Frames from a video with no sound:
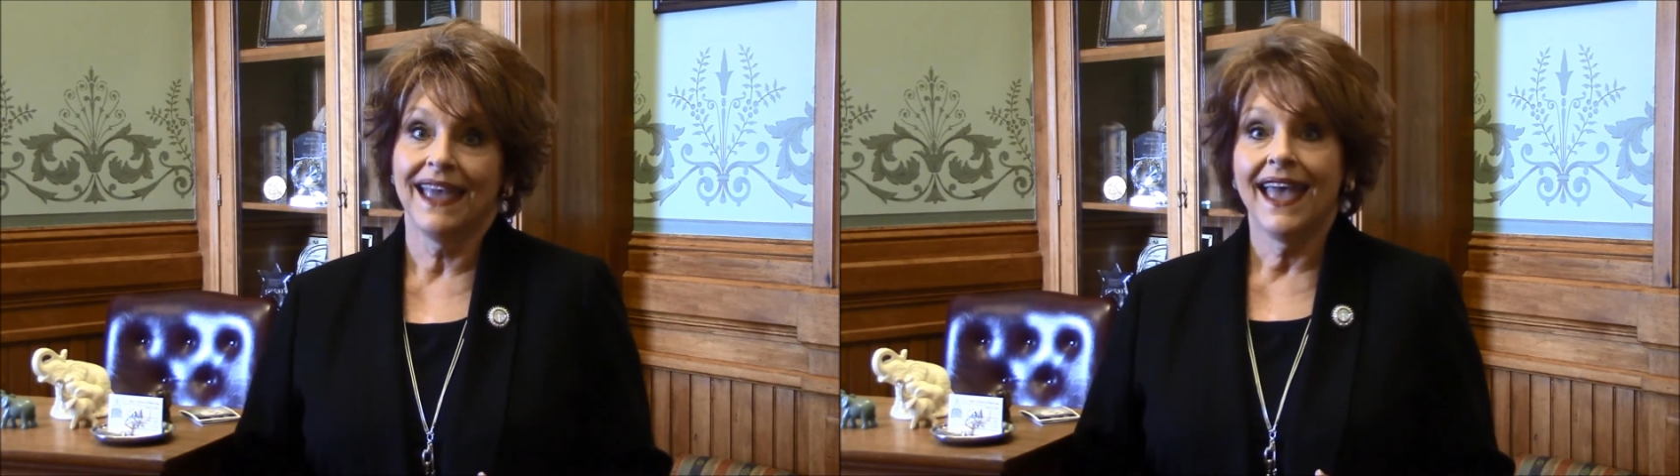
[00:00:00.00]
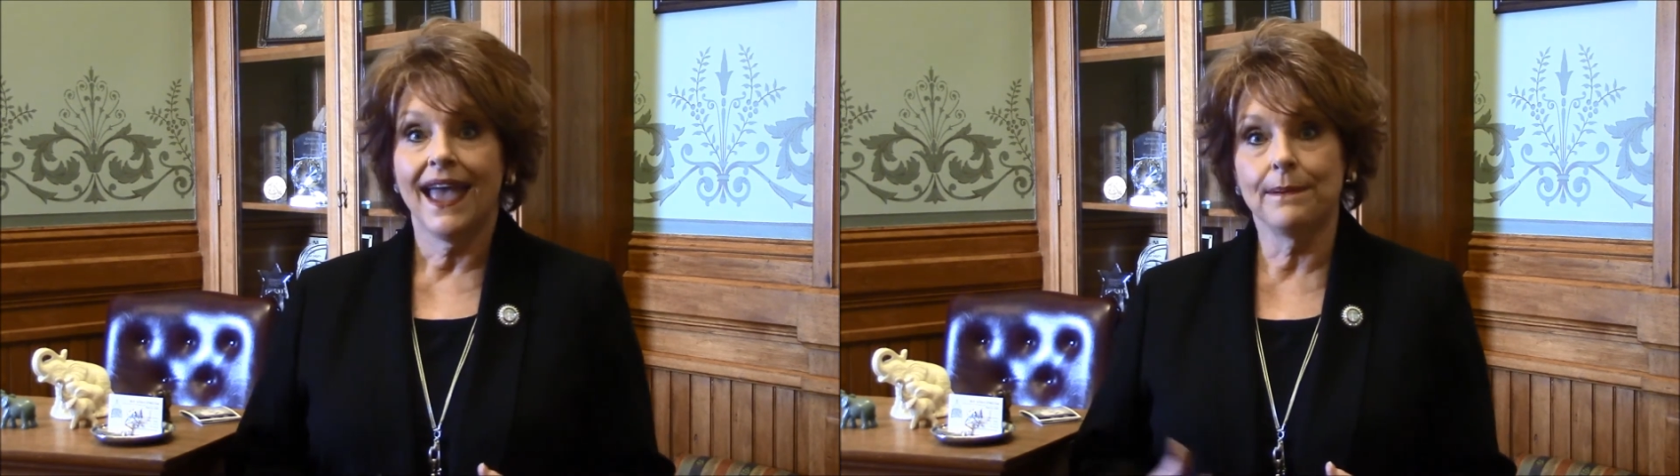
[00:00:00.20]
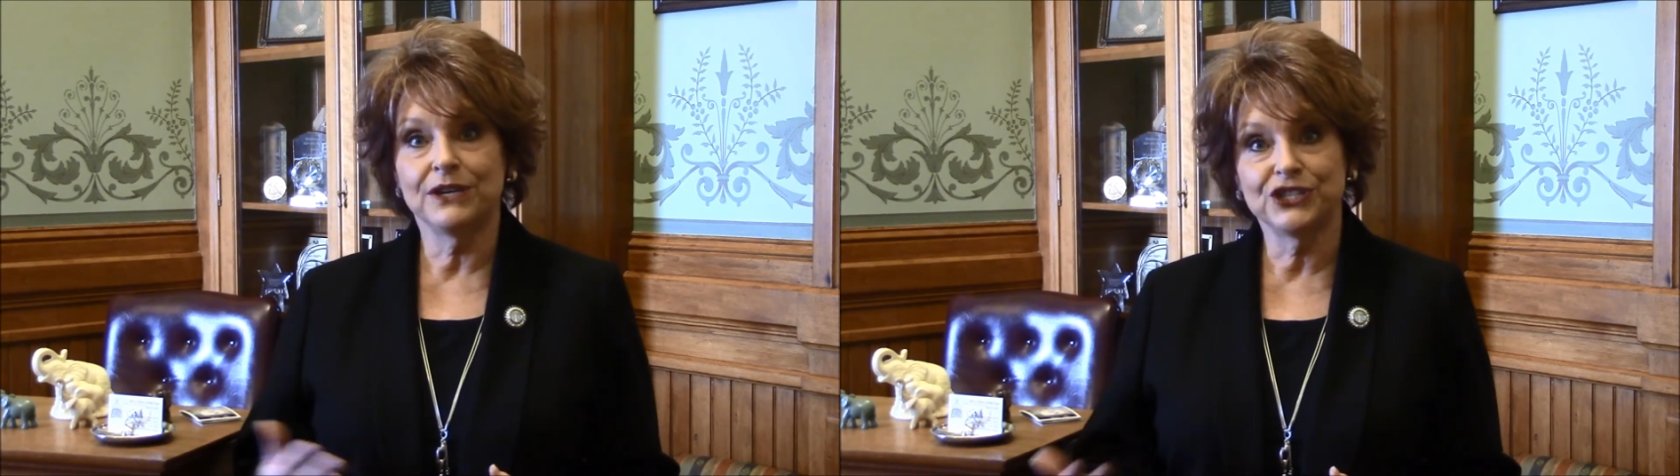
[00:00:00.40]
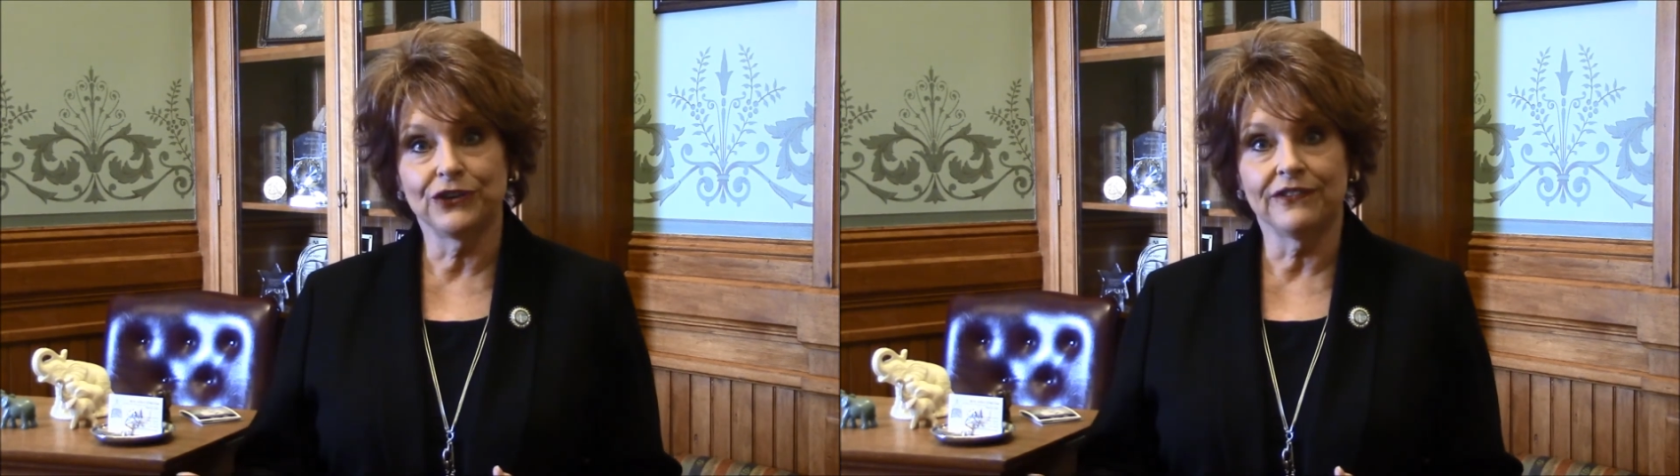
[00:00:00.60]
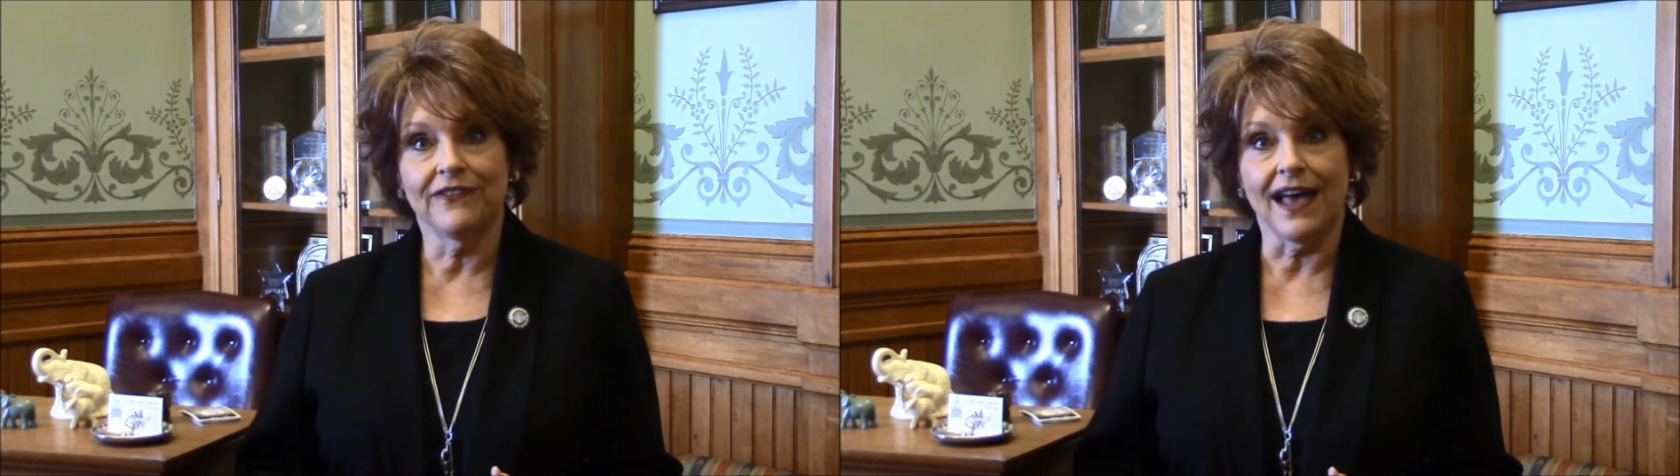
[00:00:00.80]
and be sure
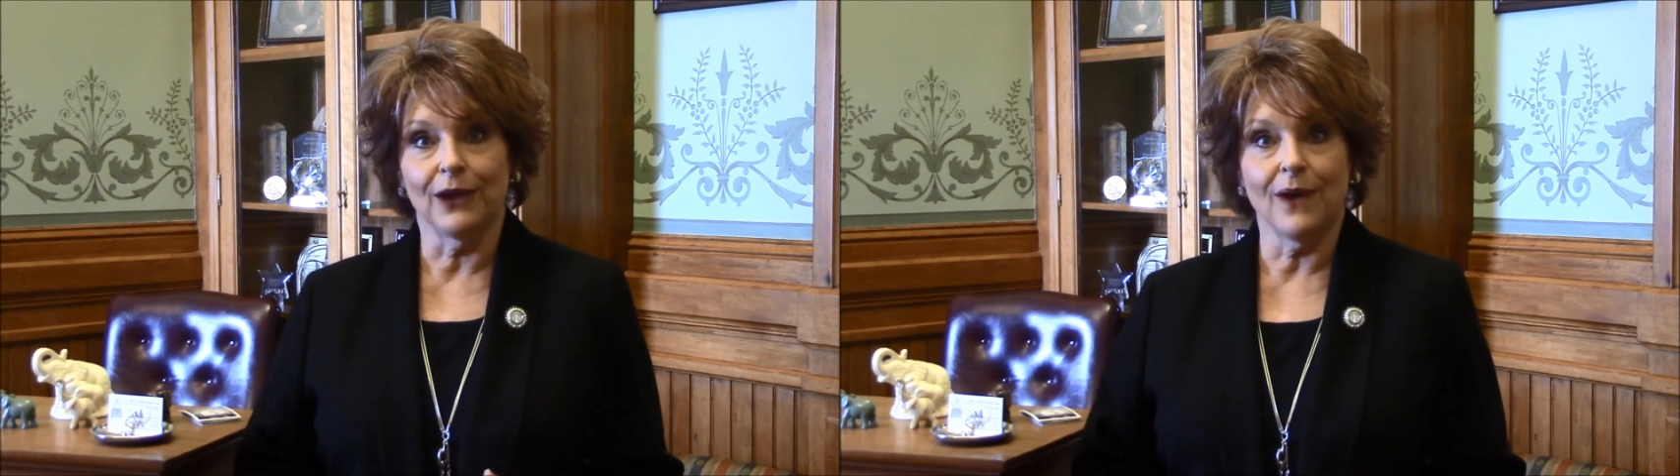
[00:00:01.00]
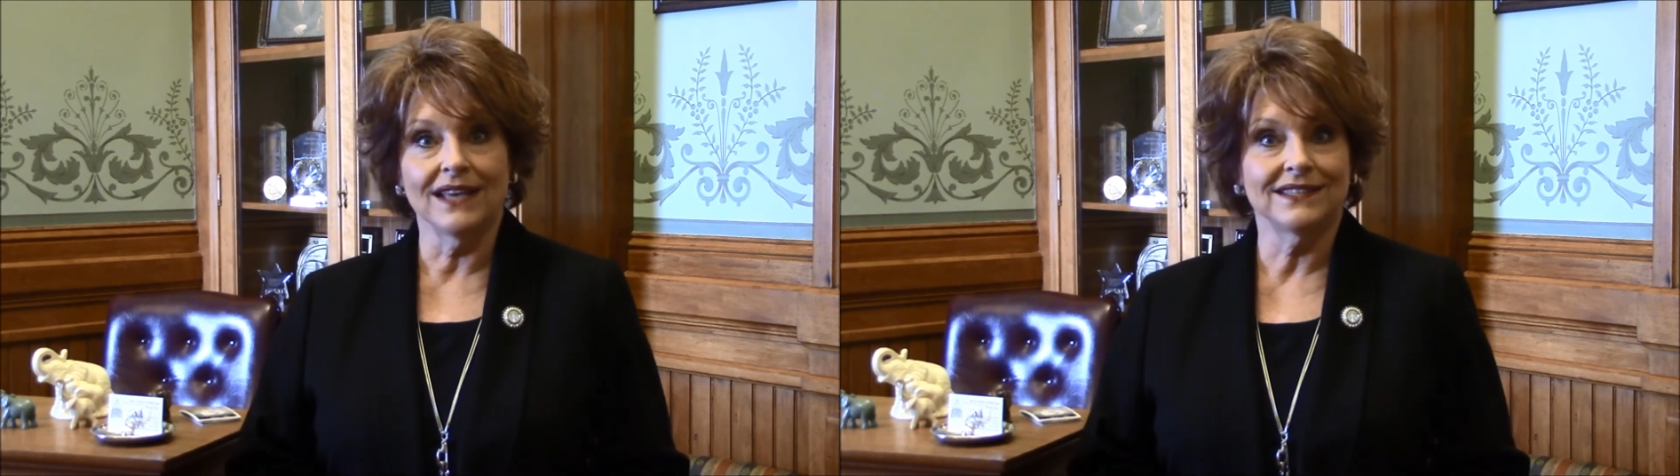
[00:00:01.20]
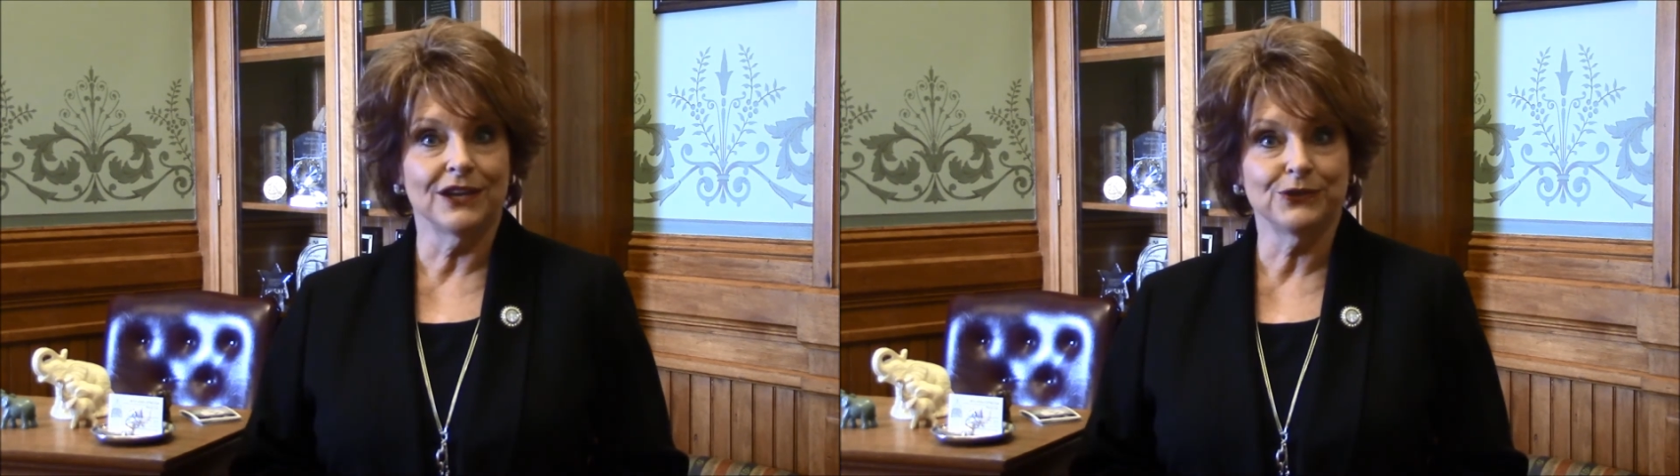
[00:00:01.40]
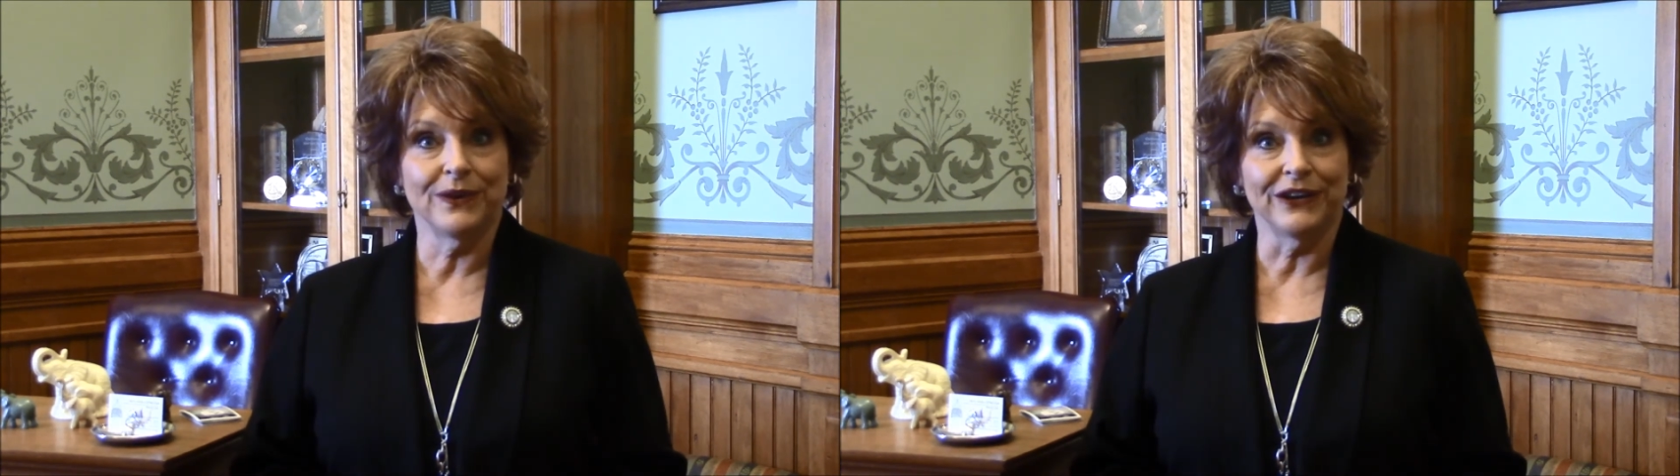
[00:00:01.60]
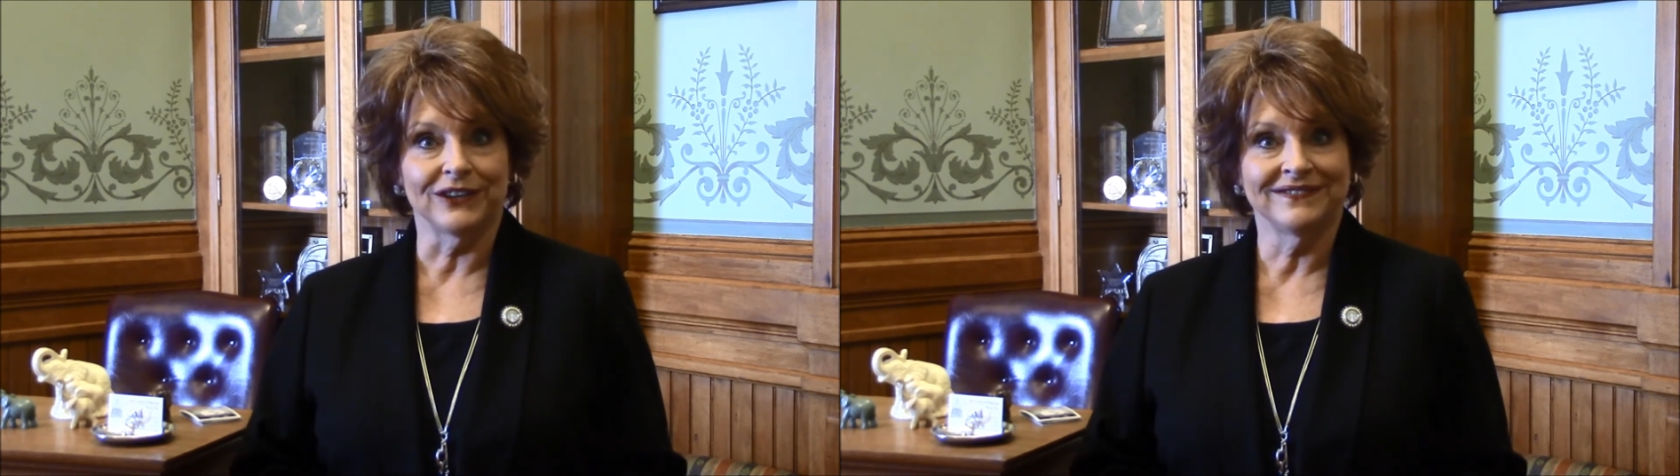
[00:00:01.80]
to follow us on Twitter.